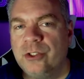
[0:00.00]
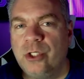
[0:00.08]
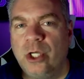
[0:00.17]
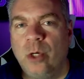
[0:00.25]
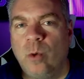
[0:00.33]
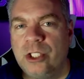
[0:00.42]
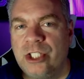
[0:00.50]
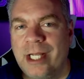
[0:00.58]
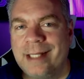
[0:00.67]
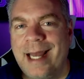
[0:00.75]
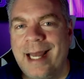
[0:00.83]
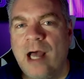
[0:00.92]
So you're going to want to
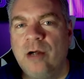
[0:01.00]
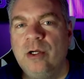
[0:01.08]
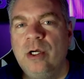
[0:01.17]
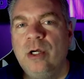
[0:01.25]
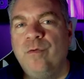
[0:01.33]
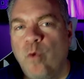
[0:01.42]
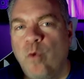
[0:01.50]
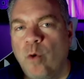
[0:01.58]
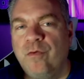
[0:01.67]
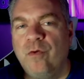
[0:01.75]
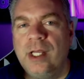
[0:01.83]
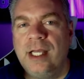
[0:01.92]
check that out for
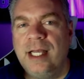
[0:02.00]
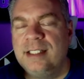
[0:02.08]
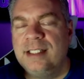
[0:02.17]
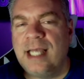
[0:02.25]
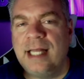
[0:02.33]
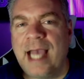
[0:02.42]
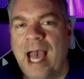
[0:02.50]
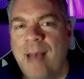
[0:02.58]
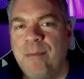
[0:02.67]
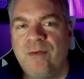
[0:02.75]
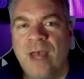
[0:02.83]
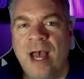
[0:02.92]
free inside the
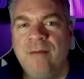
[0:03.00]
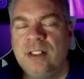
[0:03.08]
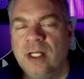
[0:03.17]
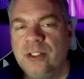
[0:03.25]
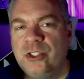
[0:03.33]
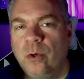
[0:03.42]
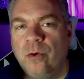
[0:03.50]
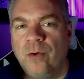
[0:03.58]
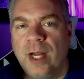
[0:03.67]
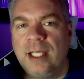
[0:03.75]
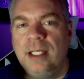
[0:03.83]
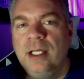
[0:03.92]
app if you haven't done so
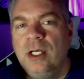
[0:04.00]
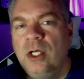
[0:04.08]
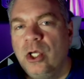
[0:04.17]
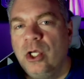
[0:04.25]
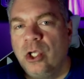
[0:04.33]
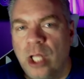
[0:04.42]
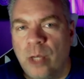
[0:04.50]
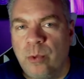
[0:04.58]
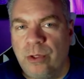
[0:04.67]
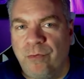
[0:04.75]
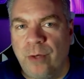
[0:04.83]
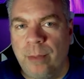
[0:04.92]
already. Good luck
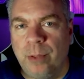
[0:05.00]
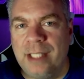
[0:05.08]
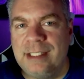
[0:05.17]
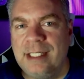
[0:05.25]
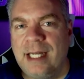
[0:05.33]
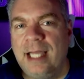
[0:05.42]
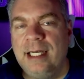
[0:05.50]
with the free play tonight.